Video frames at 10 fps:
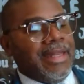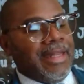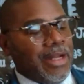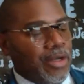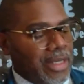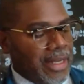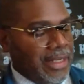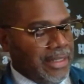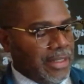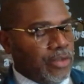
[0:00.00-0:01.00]
then not like that,
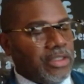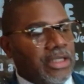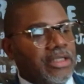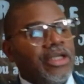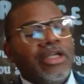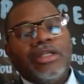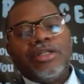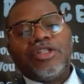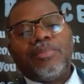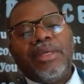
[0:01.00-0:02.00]
He tells us
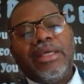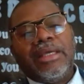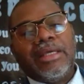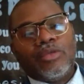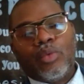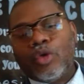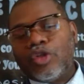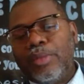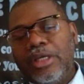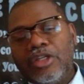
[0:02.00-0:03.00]
to speak his words,
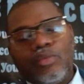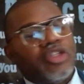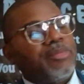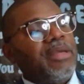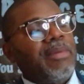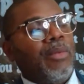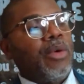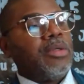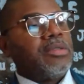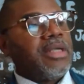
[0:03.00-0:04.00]
speak his words, speak my
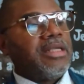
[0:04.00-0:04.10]
words,